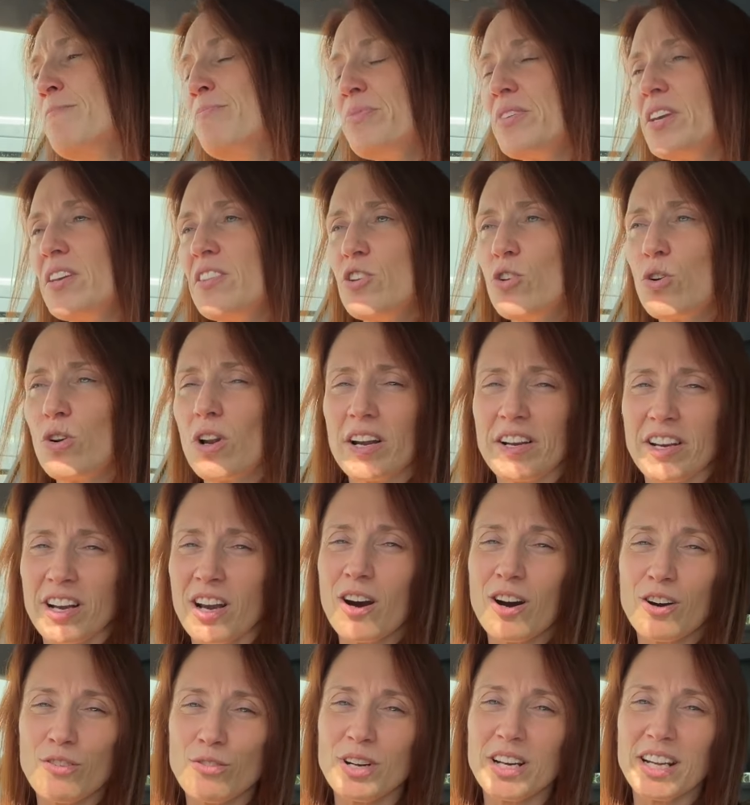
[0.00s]
And you're like, no,
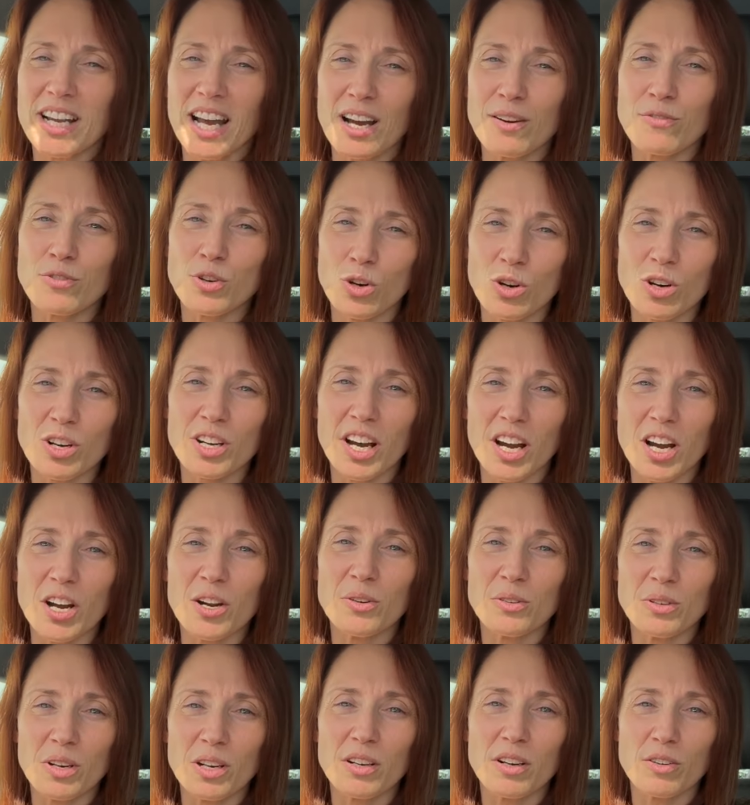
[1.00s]
I really have got to
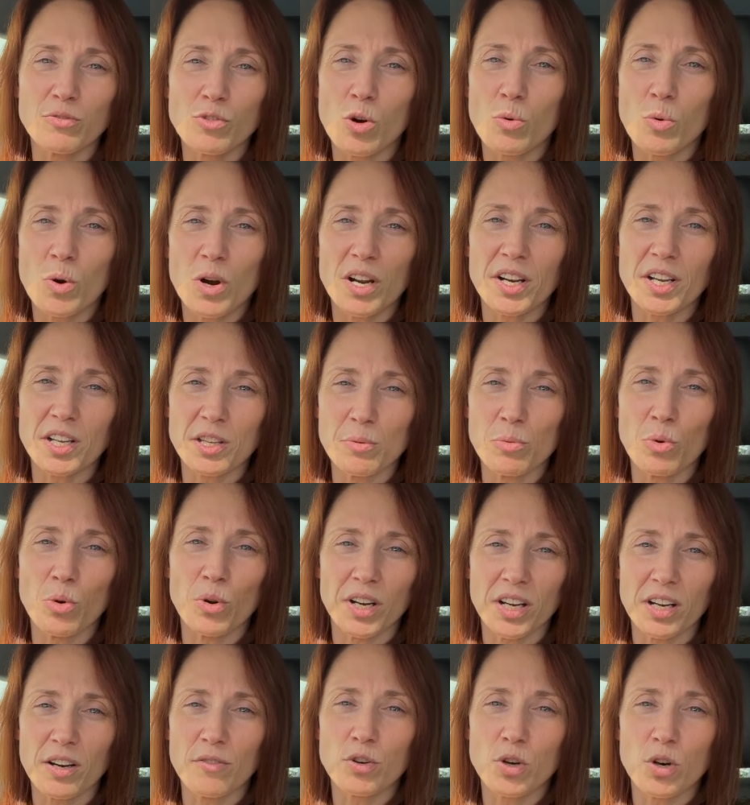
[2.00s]
go. I've got work in the
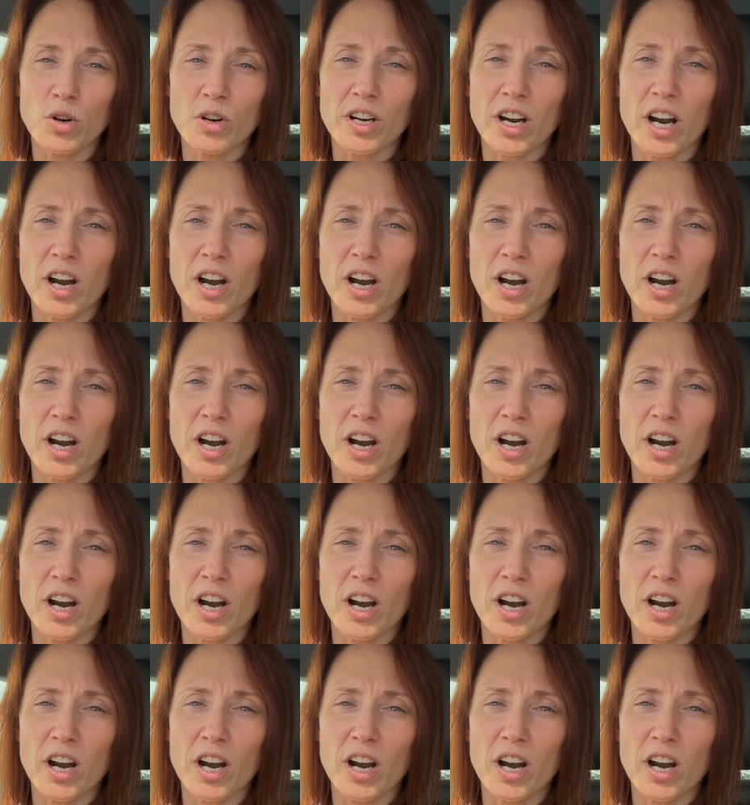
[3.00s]
morning, I've got to go.